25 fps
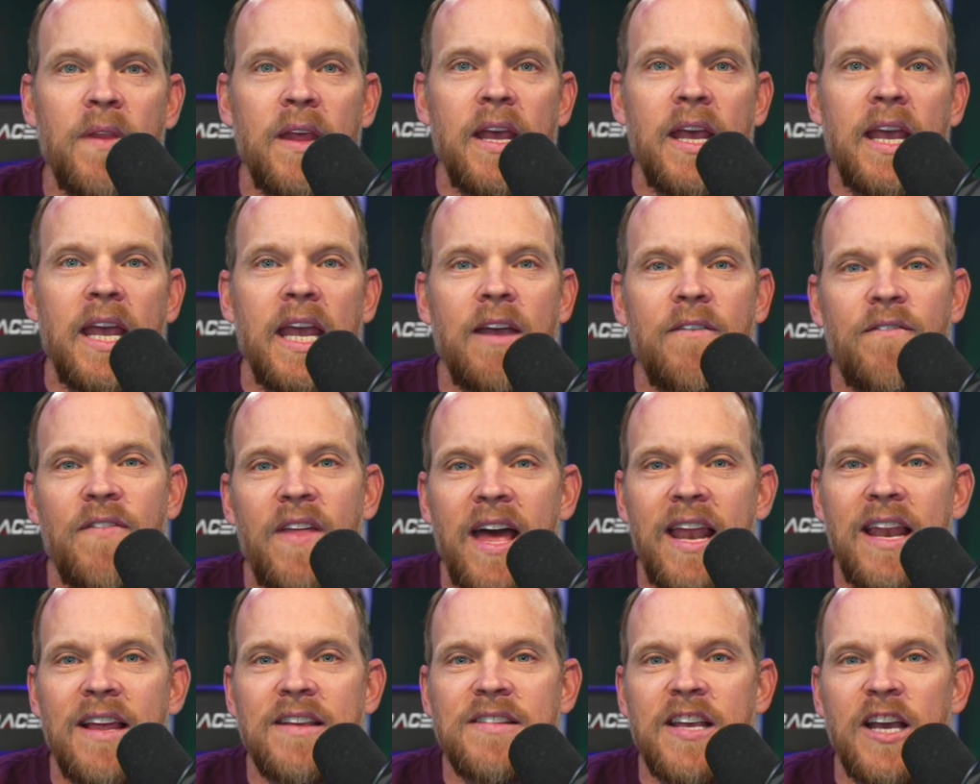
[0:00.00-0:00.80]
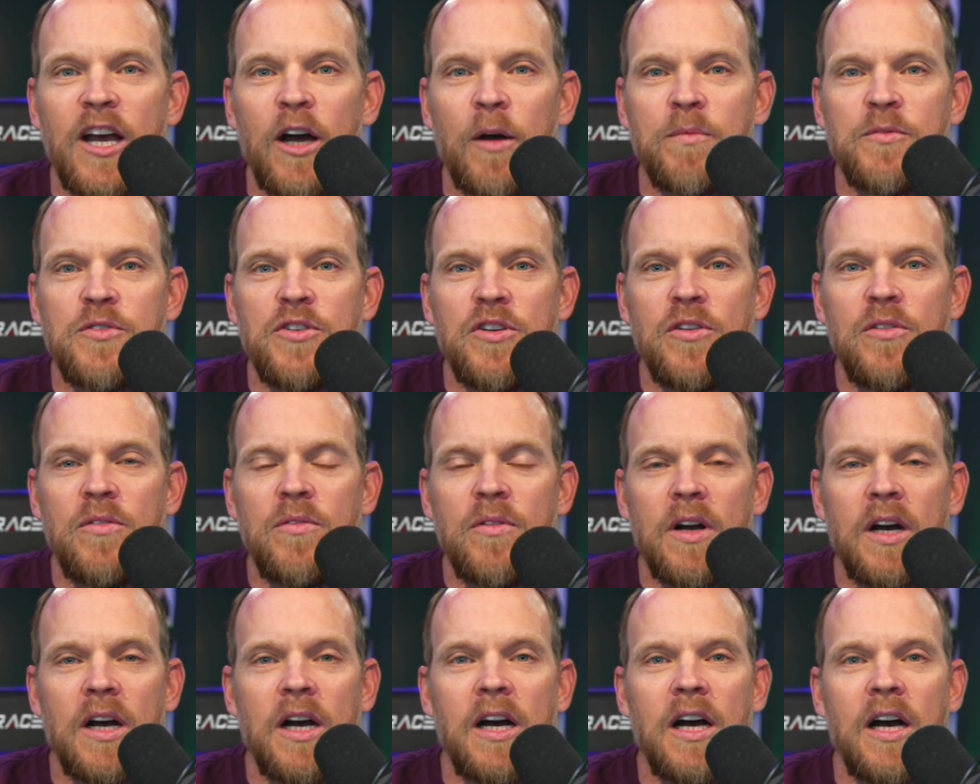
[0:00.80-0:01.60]
if that has helped you,
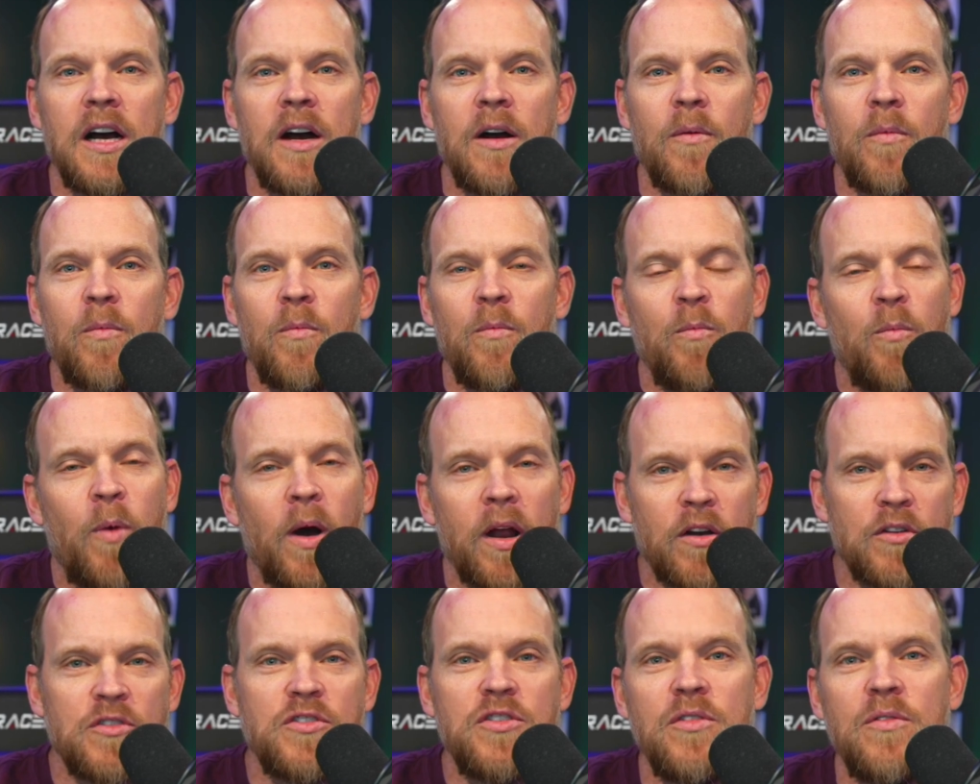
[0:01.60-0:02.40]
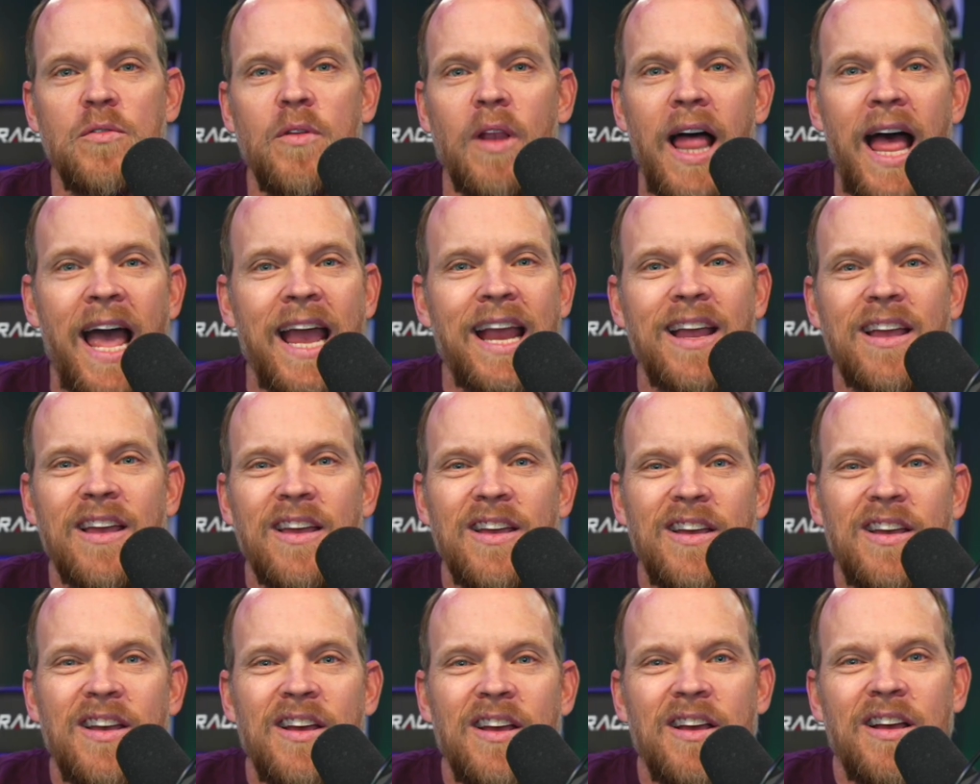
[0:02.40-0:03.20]
why don't you
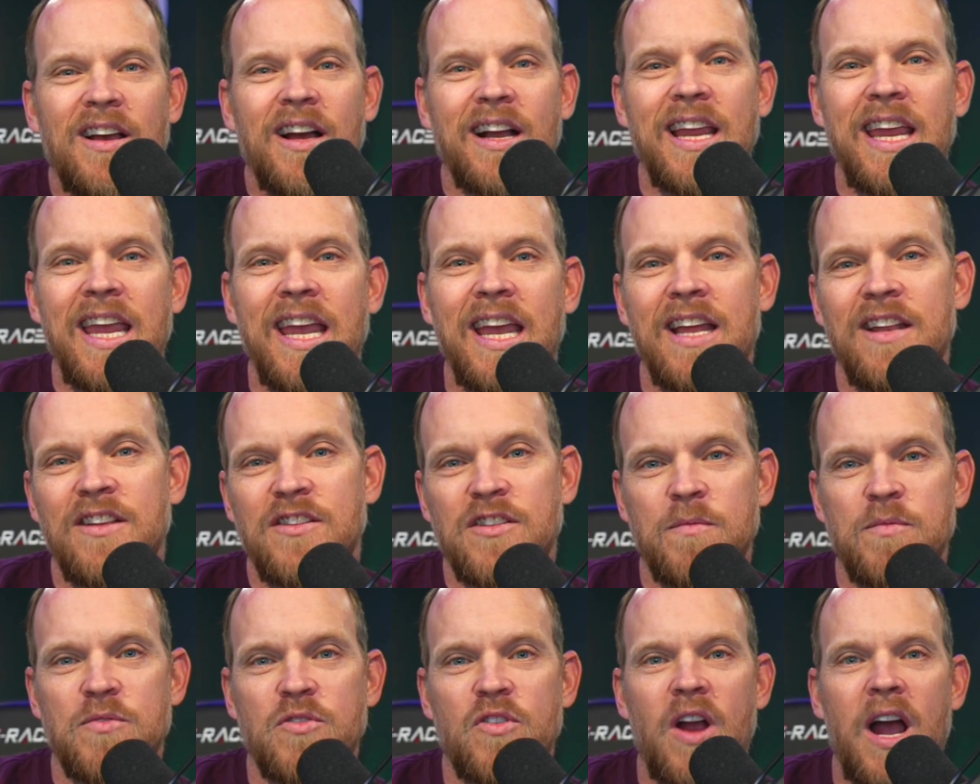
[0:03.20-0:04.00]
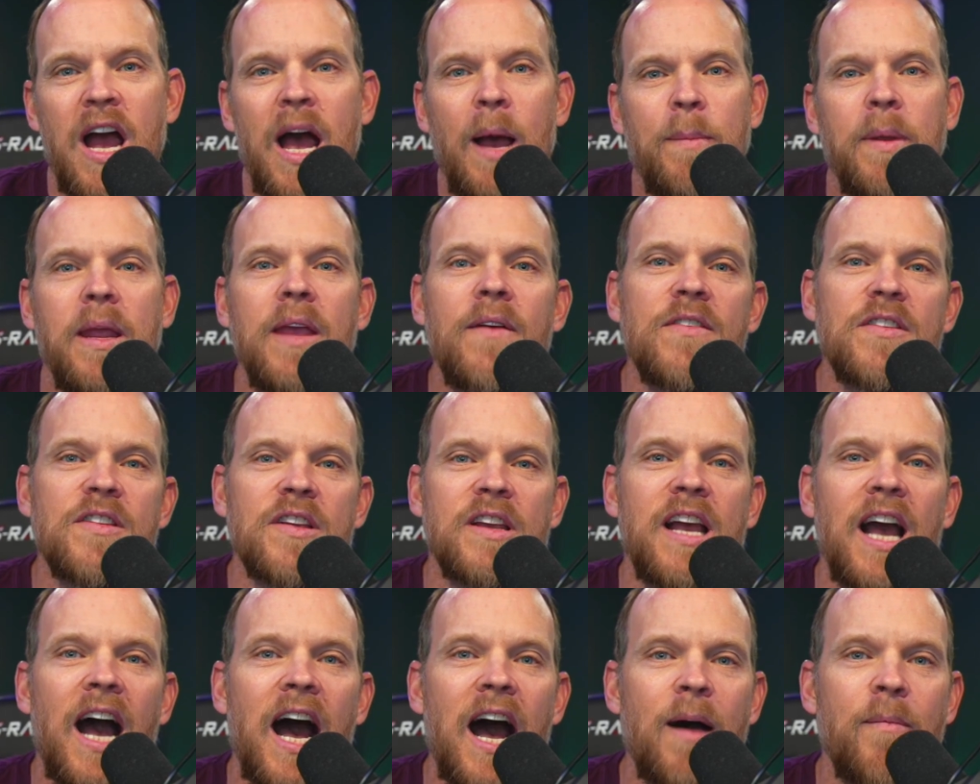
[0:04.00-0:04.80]
again, subscribe, give us a
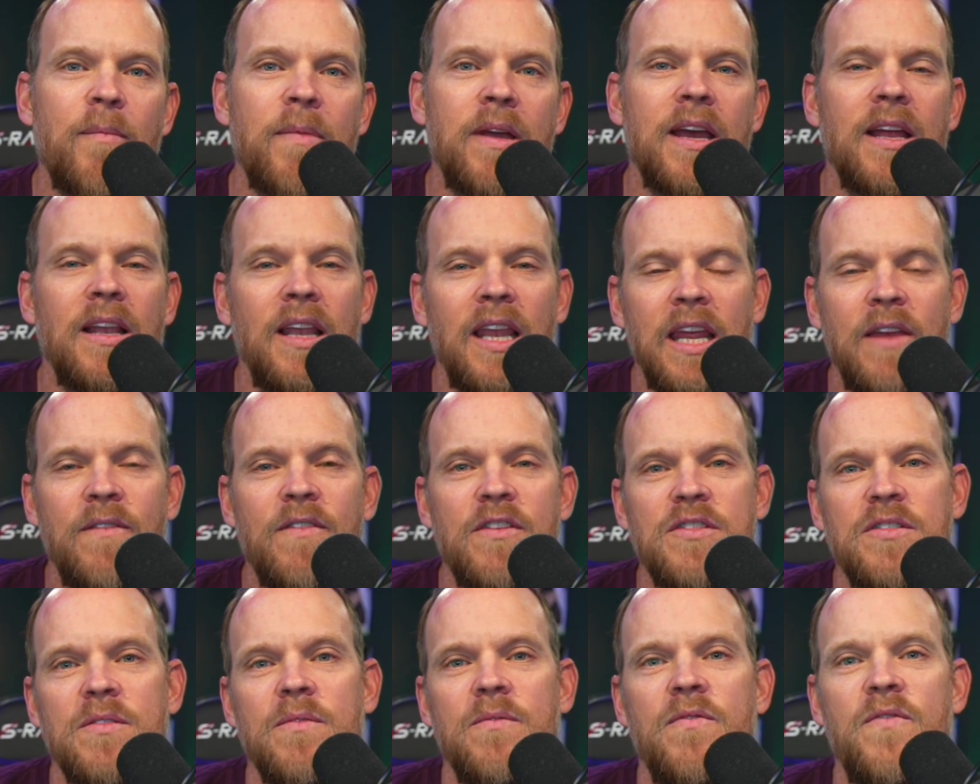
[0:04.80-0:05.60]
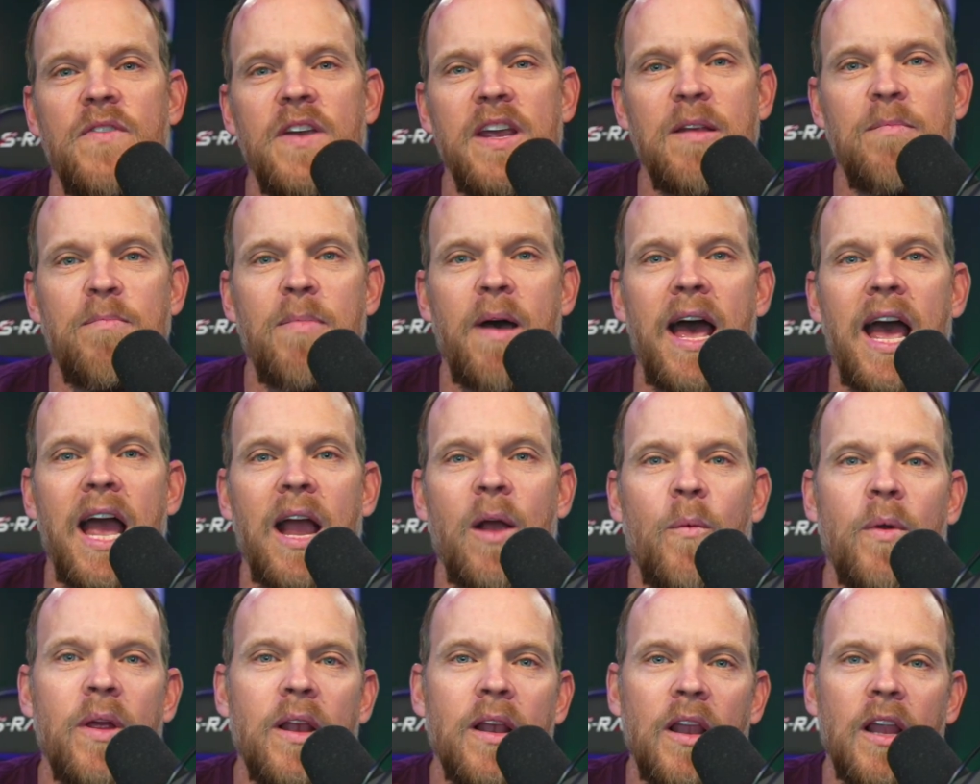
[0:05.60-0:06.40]
comment, leave us some feedback.
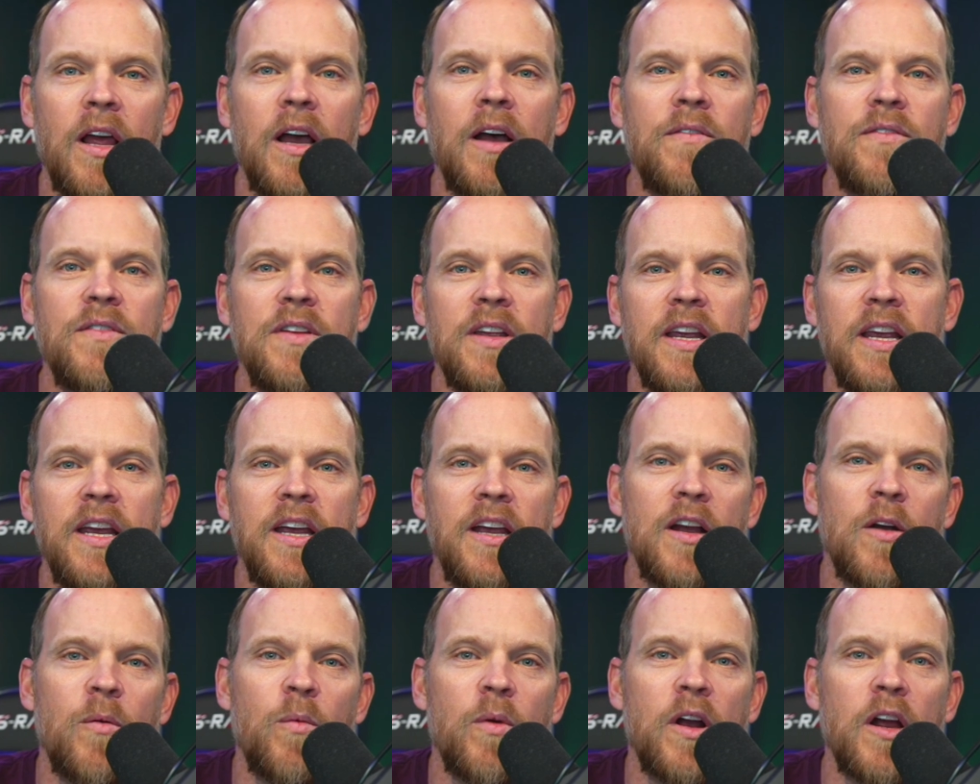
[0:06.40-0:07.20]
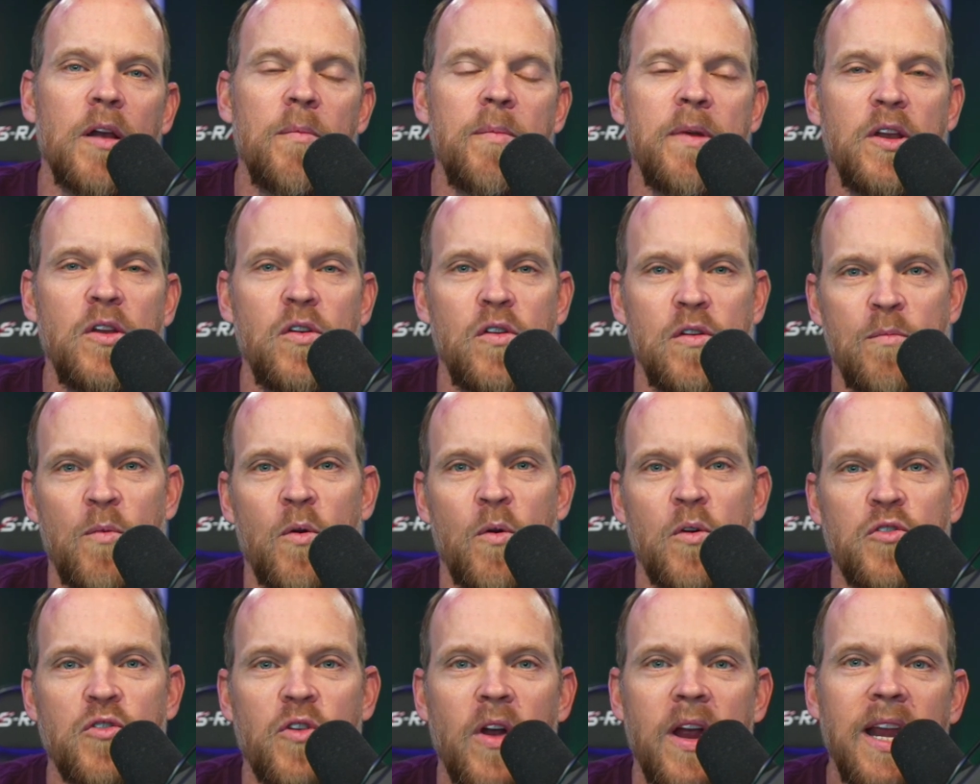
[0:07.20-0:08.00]
We'd love to hear. We're going to be doing more
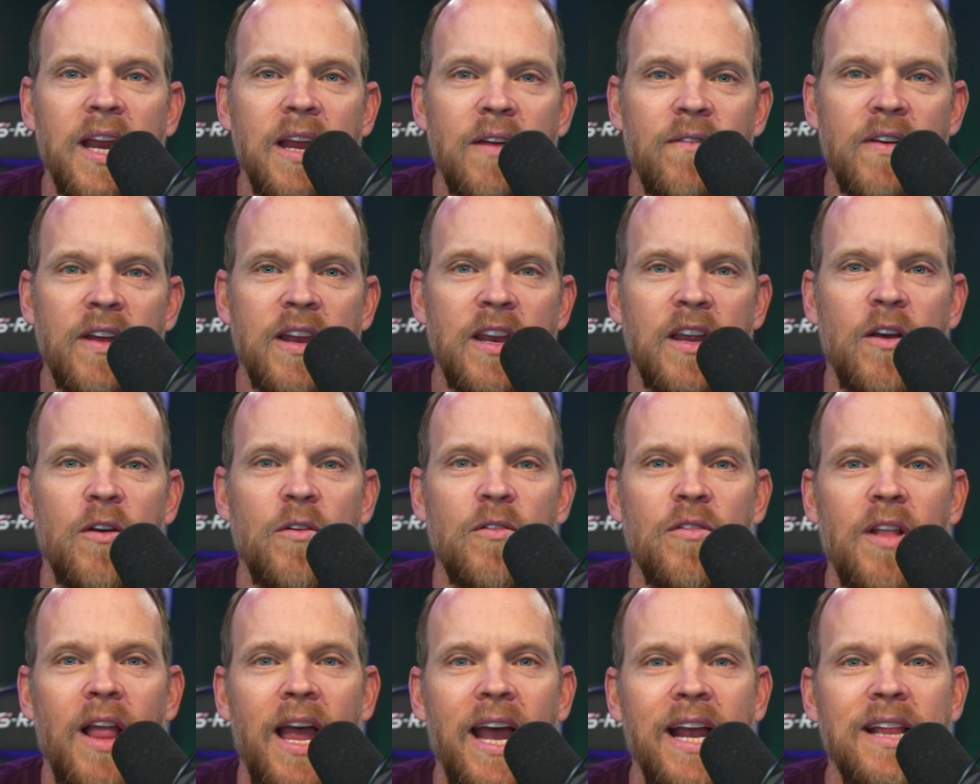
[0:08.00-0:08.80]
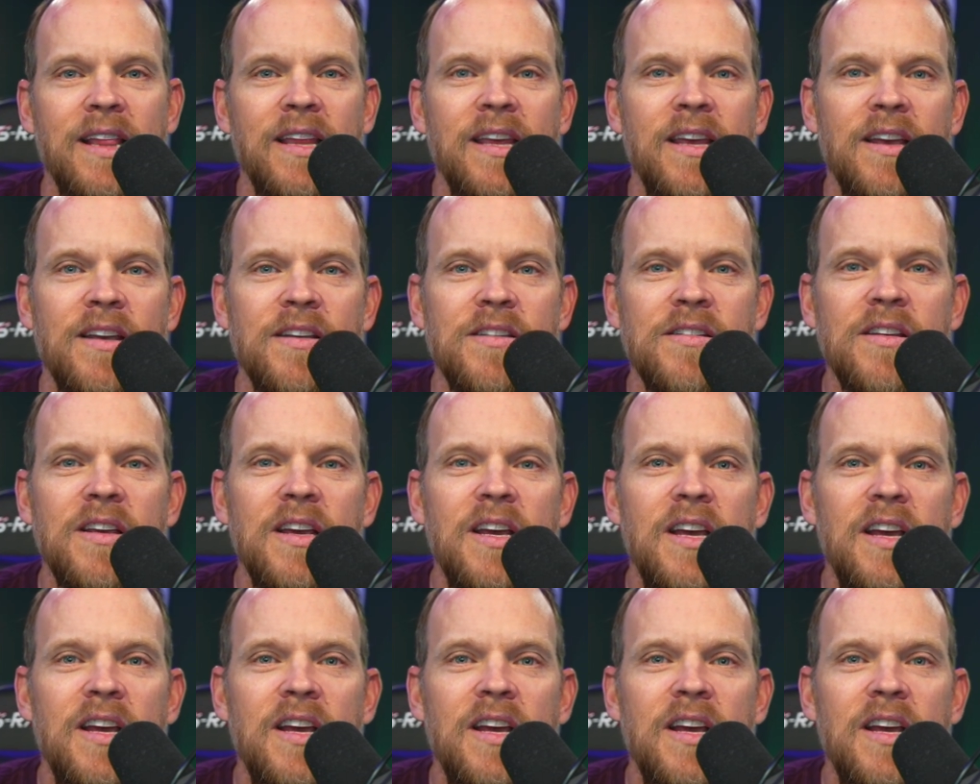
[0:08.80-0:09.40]
training videos like this.